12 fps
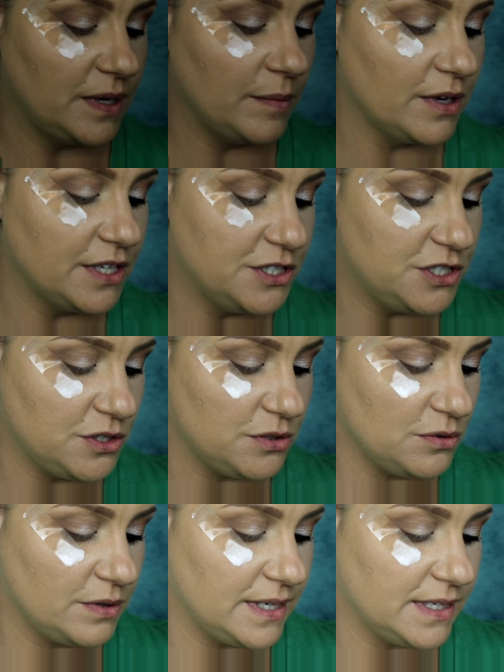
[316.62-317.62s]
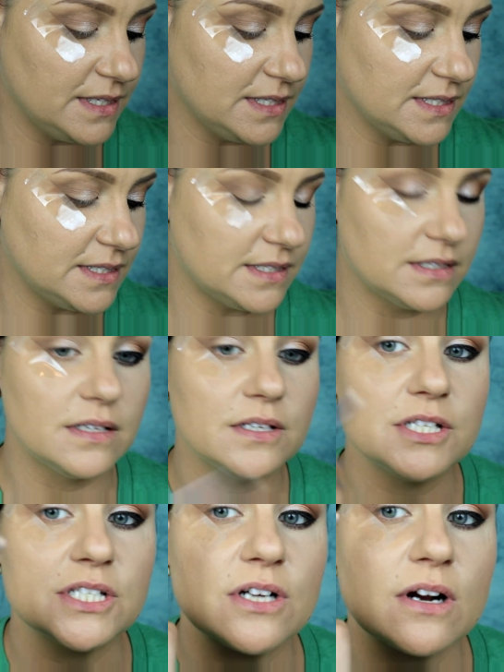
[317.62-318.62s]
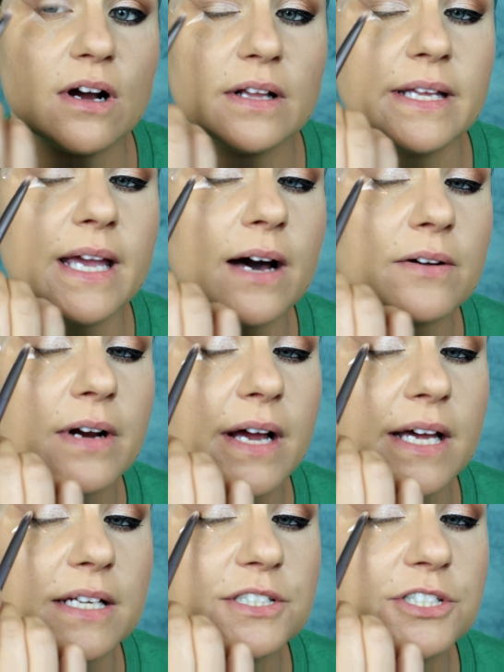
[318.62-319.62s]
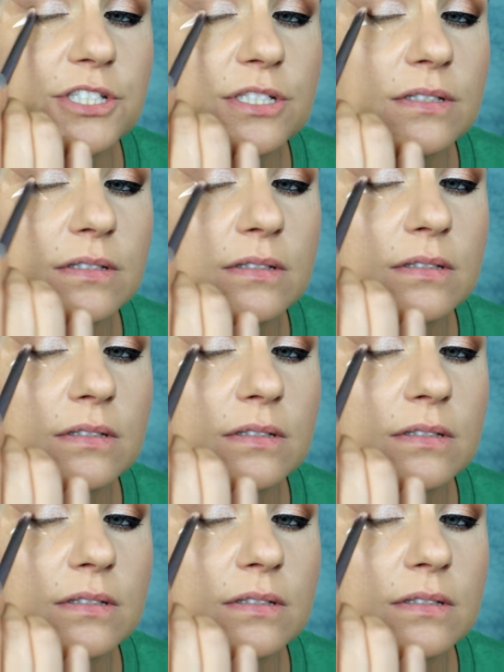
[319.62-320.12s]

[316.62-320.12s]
what I'm going to do is start on the outer edge,